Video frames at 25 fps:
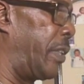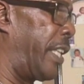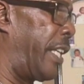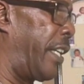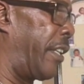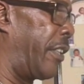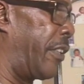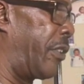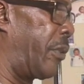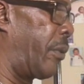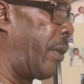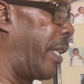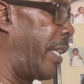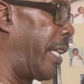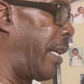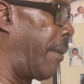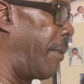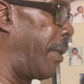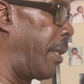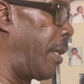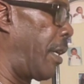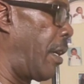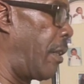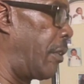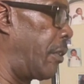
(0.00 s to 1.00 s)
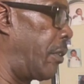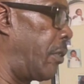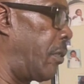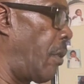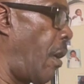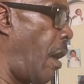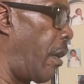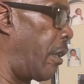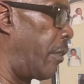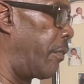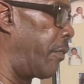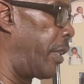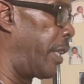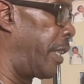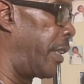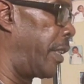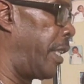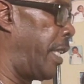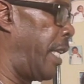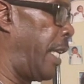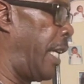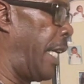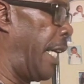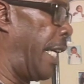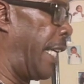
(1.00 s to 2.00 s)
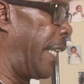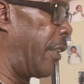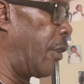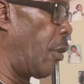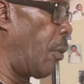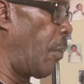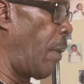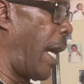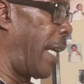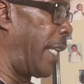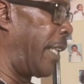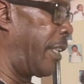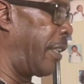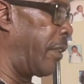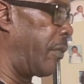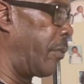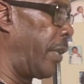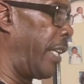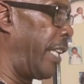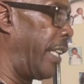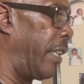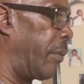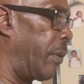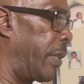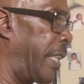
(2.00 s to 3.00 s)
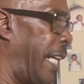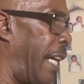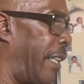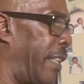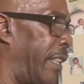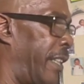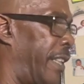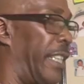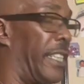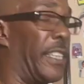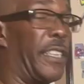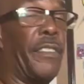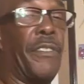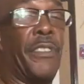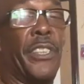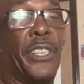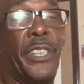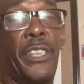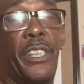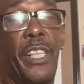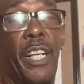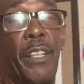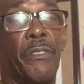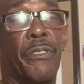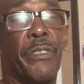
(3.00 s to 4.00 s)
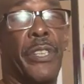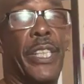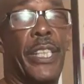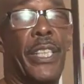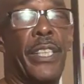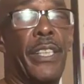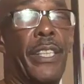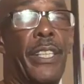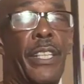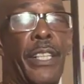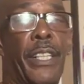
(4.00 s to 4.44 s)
territory that belongs to all of us, and nobody could read it without a sense of discovery.